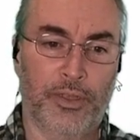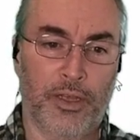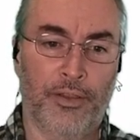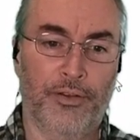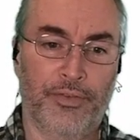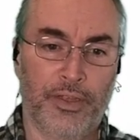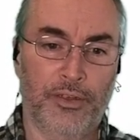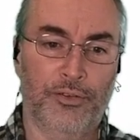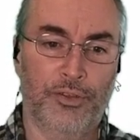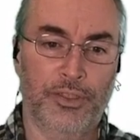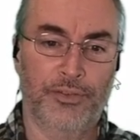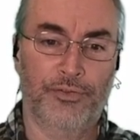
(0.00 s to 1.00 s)
other
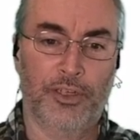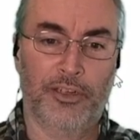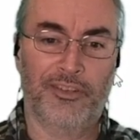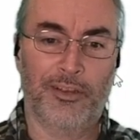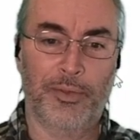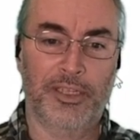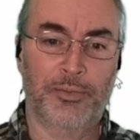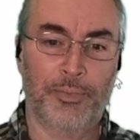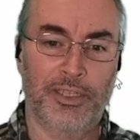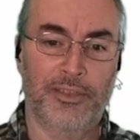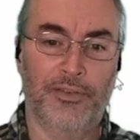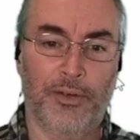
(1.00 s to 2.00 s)
vehicles in front of them at
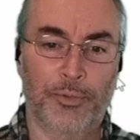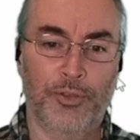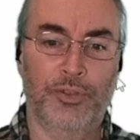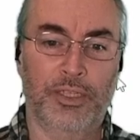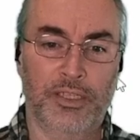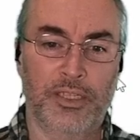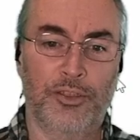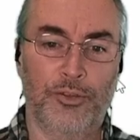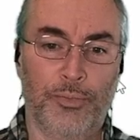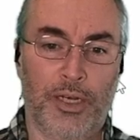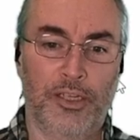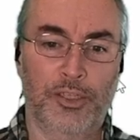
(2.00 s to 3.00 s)
speeds of up to 62
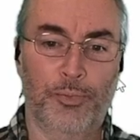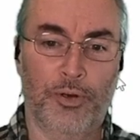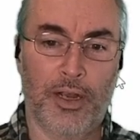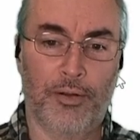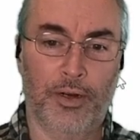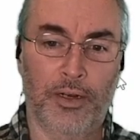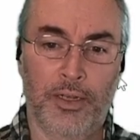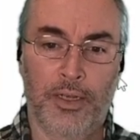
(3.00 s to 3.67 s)
miles per hour.